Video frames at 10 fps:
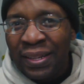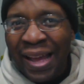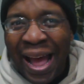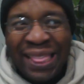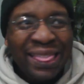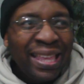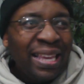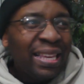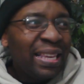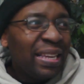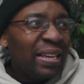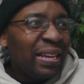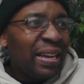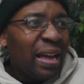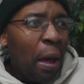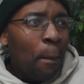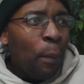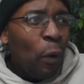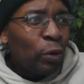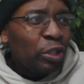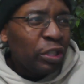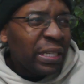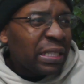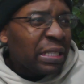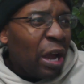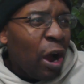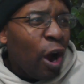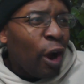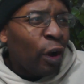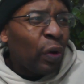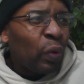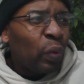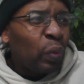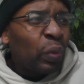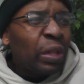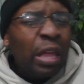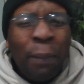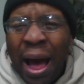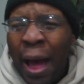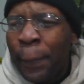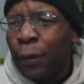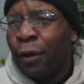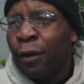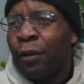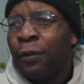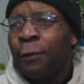I think abortions are really popular